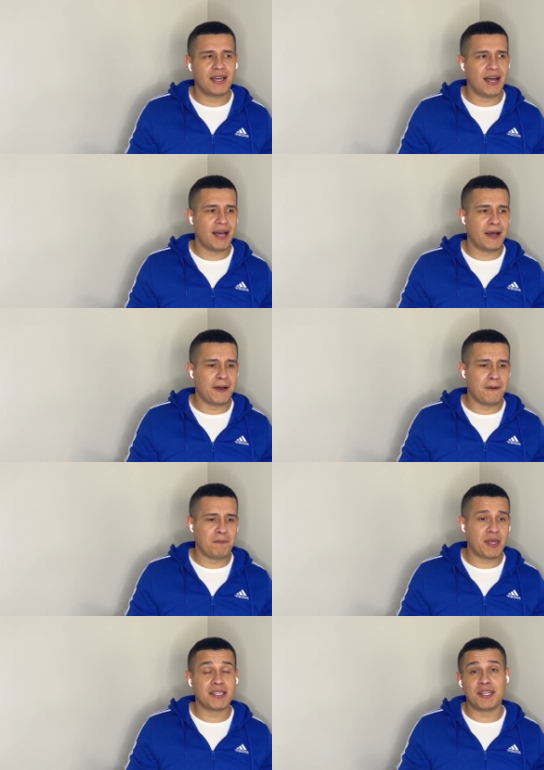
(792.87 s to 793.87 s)
Um,
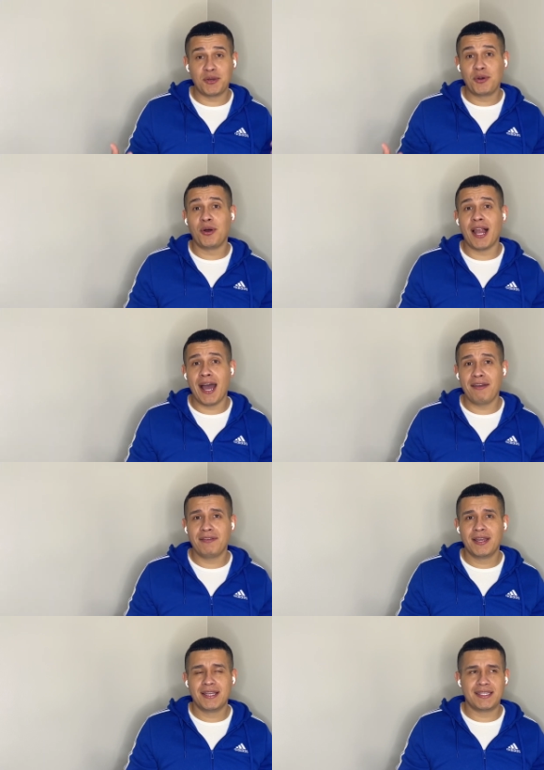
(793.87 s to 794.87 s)
because I do go live
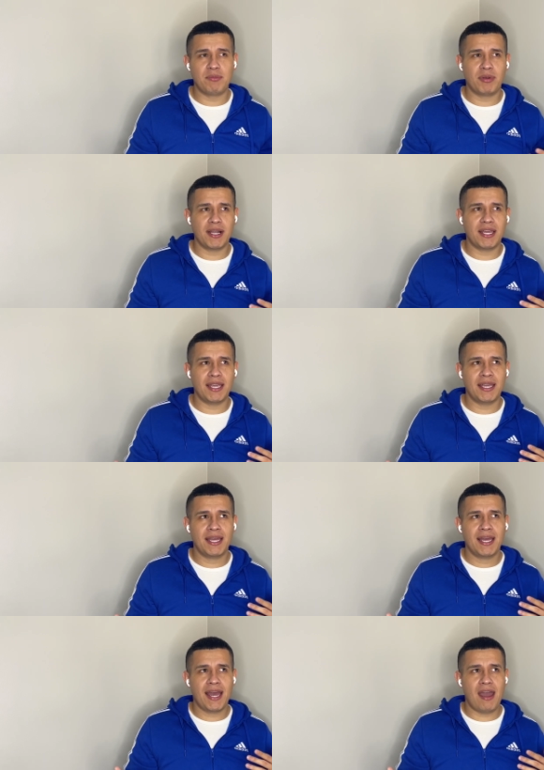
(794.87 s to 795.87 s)
typically
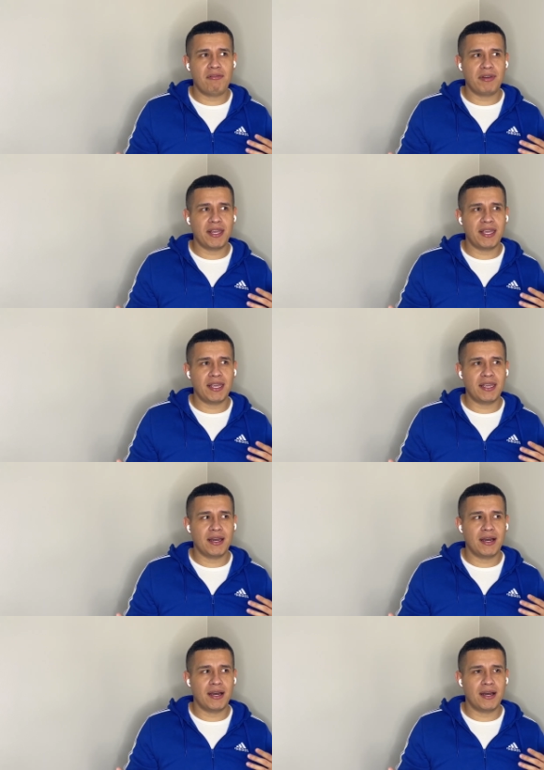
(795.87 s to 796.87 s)
every
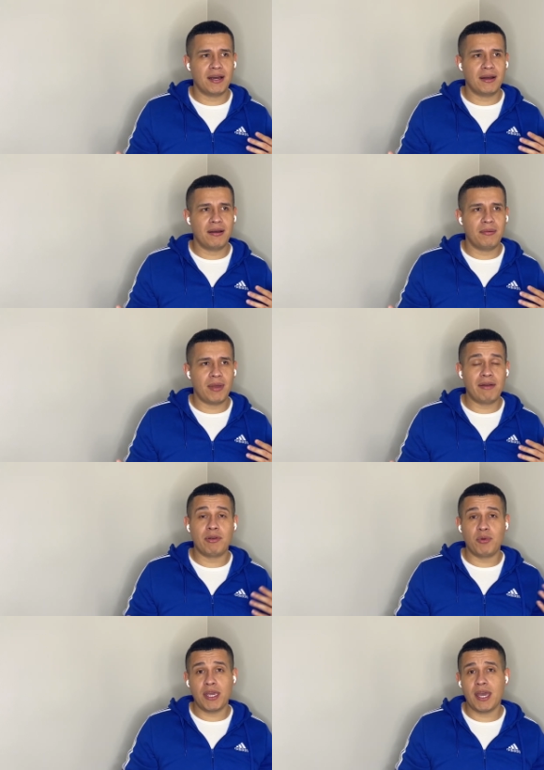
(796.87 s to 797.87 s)
uh, every
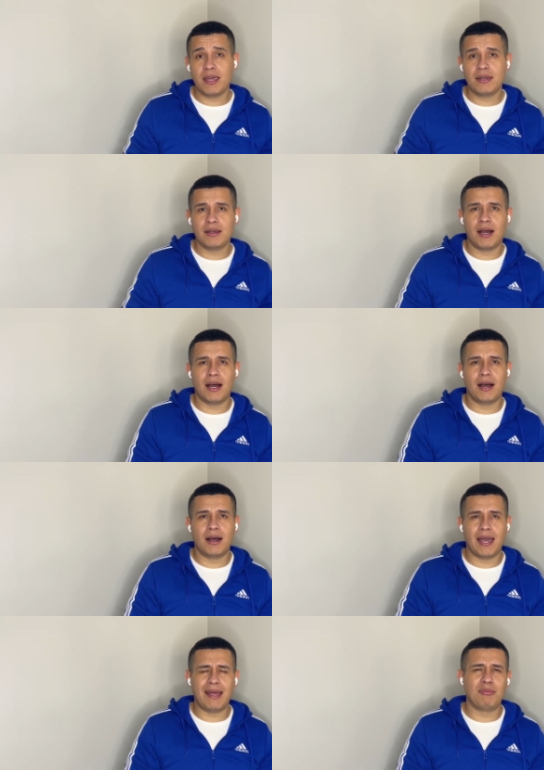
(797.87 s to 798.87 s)
weekend
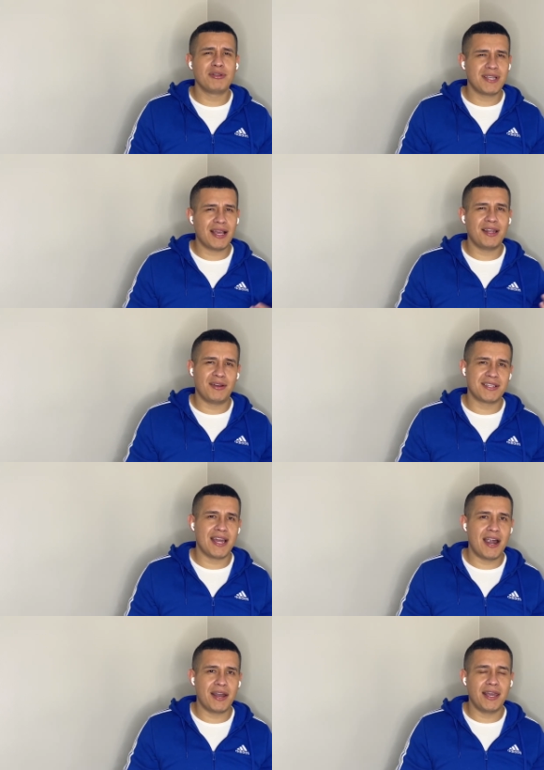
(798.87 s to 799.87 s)
uh, and most likely on a
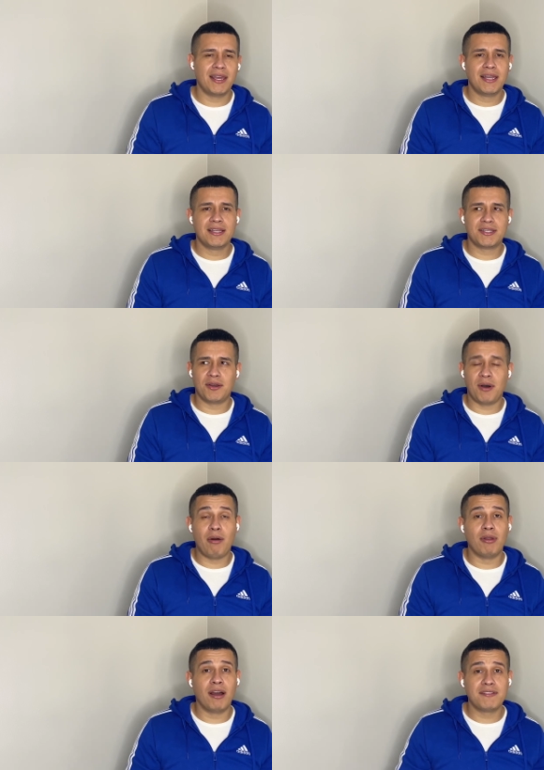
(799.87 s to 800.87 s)
Saturday. So I
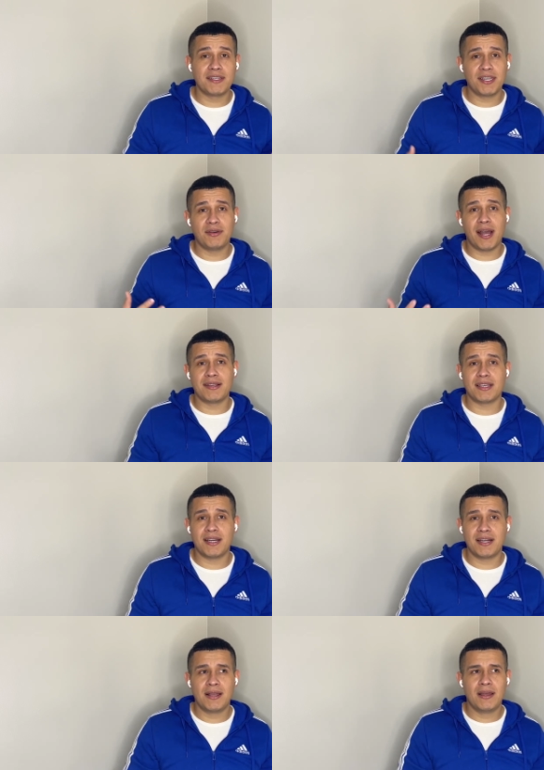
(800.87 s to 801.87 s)
would love to see you guys there